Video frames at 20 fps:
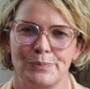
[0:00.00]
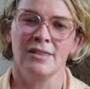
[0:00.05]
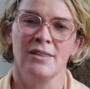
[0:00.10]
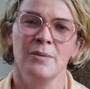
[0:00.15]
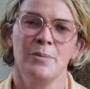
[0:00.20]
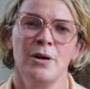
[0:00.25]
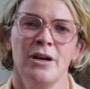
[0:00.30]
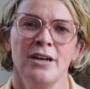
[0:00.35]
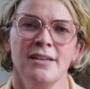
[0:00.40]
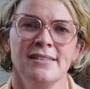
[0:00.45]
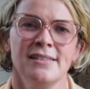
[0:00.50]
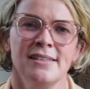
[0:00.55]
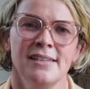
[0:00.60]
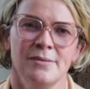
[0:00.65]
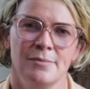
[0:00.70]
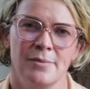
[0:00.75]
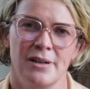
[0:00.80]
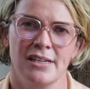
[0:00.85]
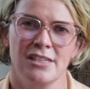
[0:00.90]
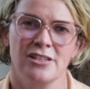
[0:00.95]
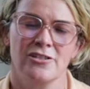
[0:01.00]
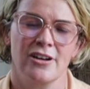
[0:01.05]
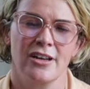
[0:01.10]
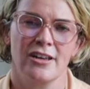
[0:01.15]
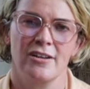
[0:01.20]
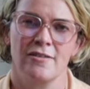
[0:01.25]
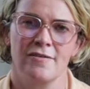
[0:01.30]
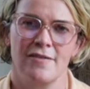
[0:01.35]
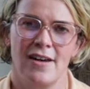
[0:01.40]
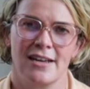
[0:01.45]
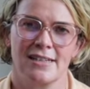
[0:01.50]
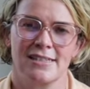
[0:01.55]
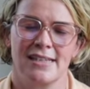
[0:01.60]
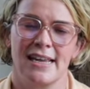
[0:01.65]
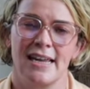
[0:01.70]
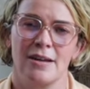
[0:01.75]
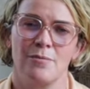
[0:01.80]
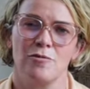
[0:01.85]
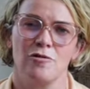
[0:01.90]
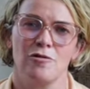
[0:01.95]
The person administering your
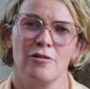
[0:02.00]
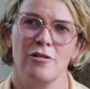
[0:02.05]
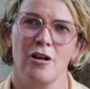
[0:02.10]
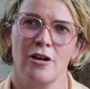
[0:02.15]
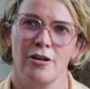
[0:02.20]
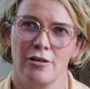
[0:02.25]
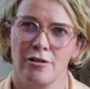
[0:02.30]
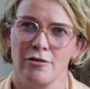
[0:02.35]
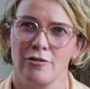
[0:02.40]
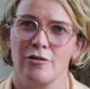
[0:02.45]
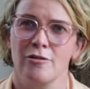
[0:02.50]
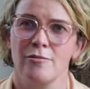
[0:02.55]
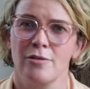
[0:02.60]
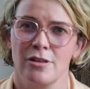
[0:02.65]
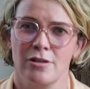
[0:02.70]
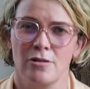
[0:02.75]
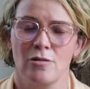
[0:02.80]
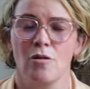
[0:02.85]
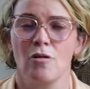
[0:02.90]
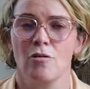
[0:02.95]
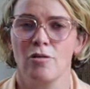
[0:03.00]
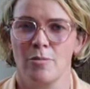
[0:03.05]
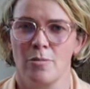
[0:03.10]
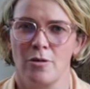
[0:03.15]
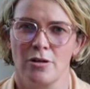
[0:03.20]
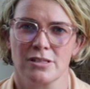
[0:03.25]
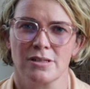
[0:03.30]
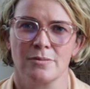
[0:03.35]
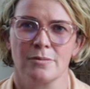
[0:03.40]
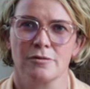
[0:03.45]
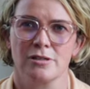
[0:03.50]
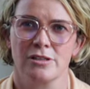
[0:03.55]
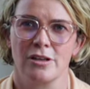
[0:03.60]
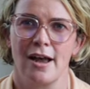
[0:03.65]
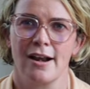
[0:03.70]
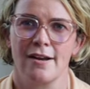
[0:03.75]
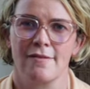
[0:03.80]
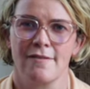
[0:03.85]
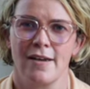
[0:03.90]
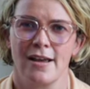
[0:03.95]
vaccine will go through with you all the possible
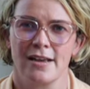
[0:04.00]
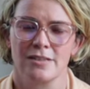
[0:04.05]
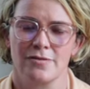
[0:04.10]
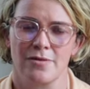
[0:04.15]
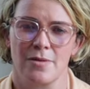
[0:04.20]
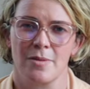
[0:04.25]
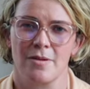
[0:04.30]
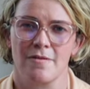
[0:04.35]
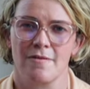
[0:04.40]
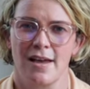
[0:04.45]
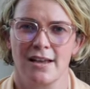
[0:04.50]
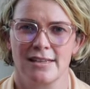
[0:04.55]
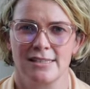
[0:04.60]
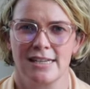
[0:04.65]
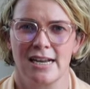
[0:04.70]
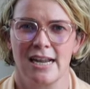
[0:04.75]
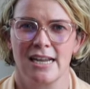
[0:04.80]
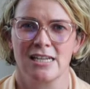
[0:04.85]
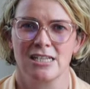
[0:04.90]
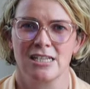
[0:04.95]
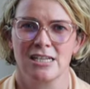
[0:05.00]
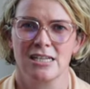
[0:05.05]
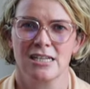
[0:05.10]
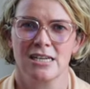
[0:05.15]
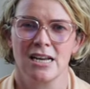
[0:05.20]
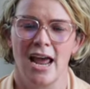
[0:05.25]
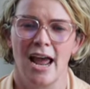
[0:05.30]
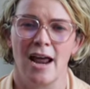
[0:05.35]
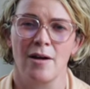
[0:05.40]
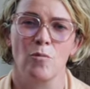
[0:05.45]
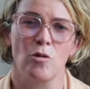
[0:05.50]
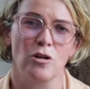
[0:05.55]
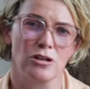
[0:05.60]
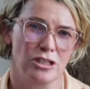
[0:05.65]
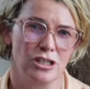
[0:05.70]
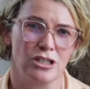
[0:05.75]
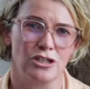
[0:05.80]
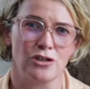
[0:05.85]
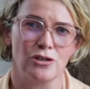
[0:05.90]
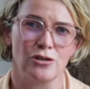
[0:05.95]
side effects from the vaccination and what
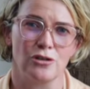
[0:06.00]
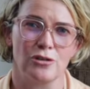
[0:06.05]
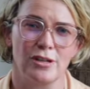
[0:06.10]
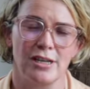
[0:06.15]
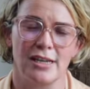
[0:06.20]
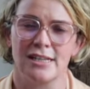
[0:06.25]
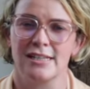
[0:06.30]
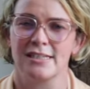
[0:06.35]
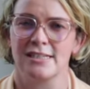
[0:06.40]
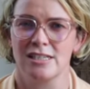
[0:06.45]
to do in a